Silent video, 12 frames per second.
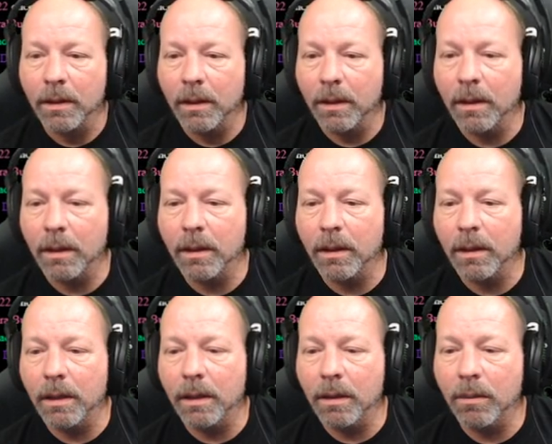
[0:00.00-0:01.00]

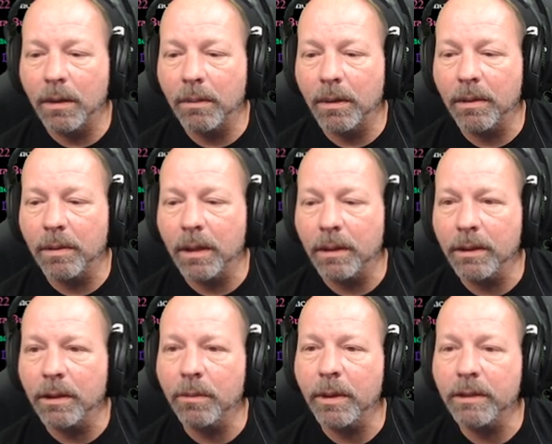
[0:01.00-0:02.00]
Uh, blah, blah, blah. You
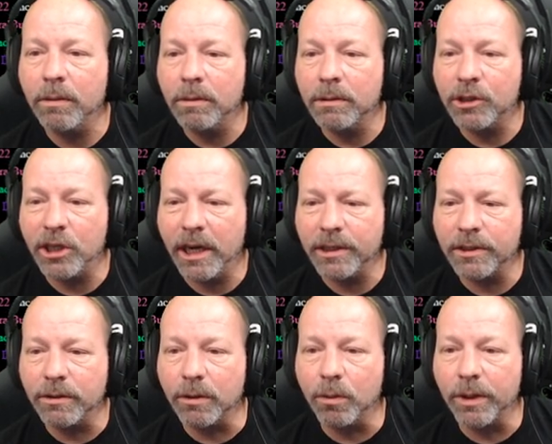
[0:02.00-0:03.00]
know, my chat's
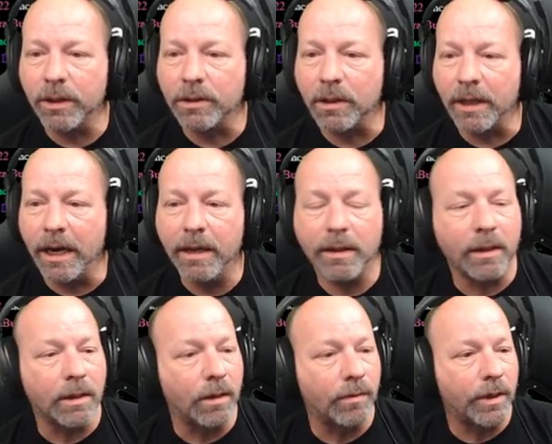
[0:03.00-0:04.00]
doing a weird delay
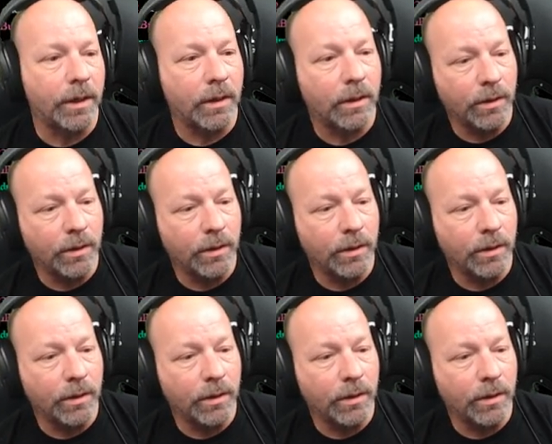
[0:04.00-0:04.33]
thing over here.